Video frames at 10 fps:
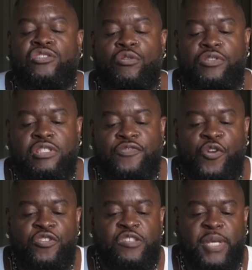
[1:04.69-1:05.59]
So this
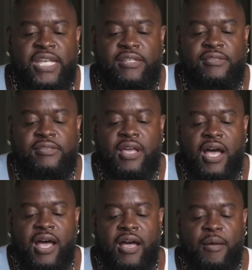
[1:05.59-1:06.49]
first piece
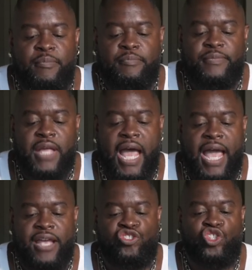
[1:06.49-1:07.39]
I